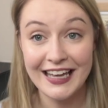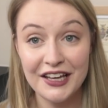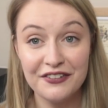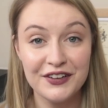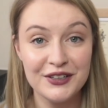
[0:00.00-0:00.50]

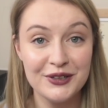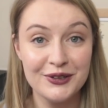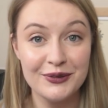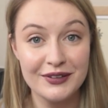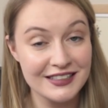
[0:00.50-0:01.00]
If
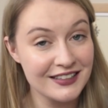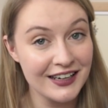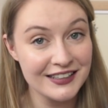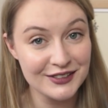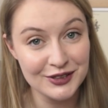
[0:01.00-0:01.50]
you
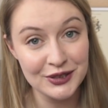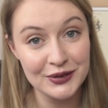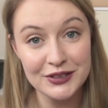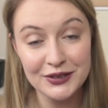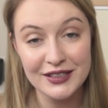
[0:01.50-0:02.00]
decided
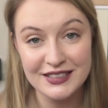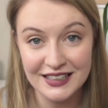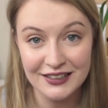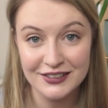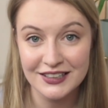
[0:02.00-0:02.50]
to do this
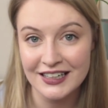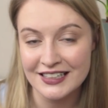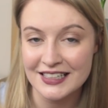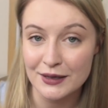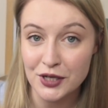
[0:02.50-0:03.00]
declutter at
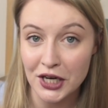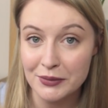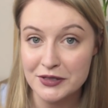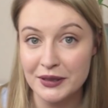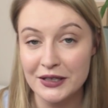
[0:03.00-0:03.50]
the same
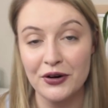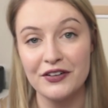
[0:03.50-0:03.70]
time as me,